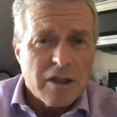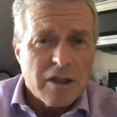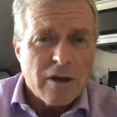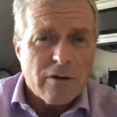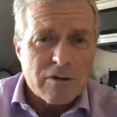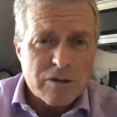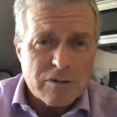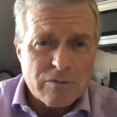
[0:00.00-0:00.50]

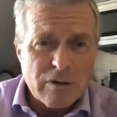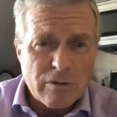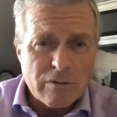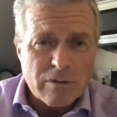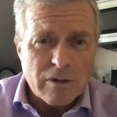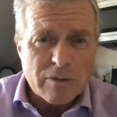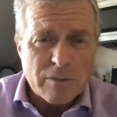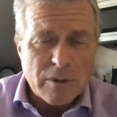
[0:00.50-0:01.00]
there was we
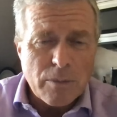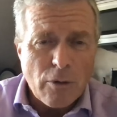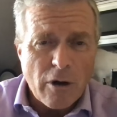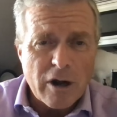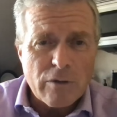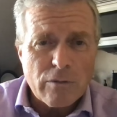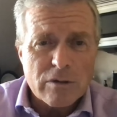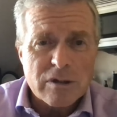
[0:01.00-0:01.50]
were the, the
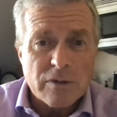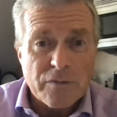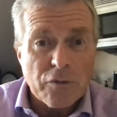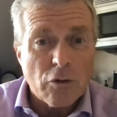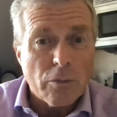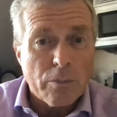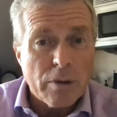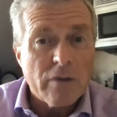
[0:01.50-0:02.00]
party was in
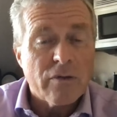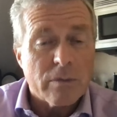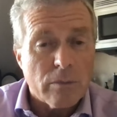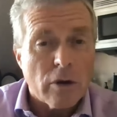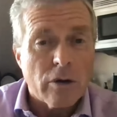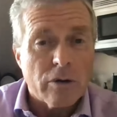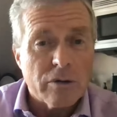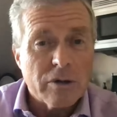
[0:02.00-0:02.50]
full pivot
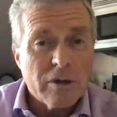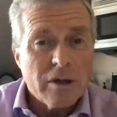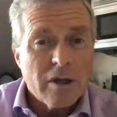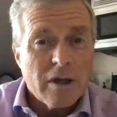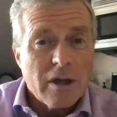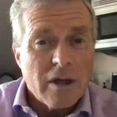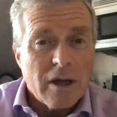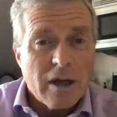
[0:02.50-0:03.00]
mode,
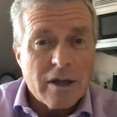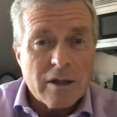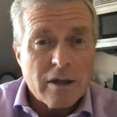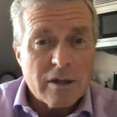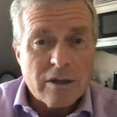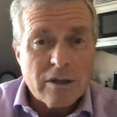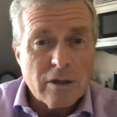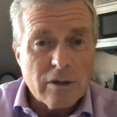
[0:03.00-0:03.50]
and
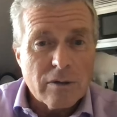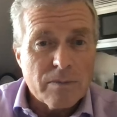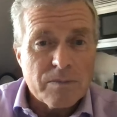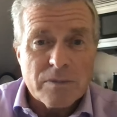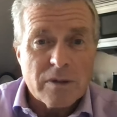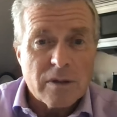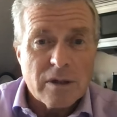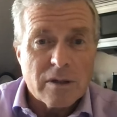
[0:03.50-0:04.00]
until
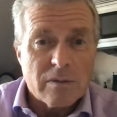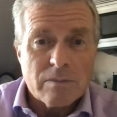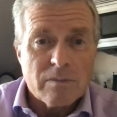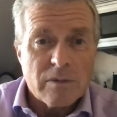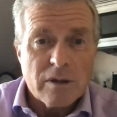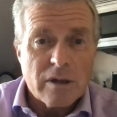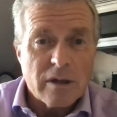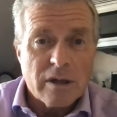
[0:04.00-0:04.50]
it
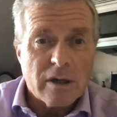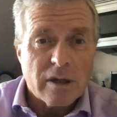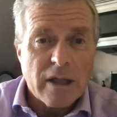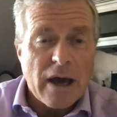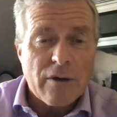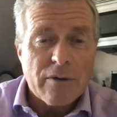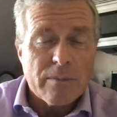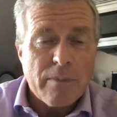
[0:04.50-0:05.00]
it
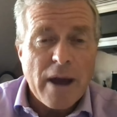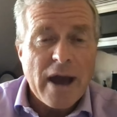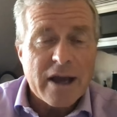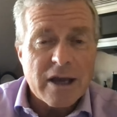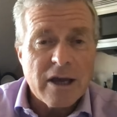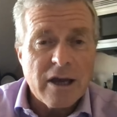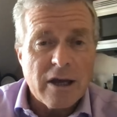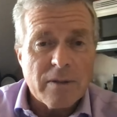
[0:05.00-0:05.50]
allowed him
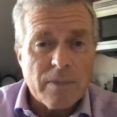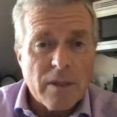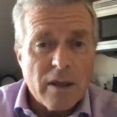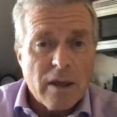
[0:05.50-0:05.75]
back in,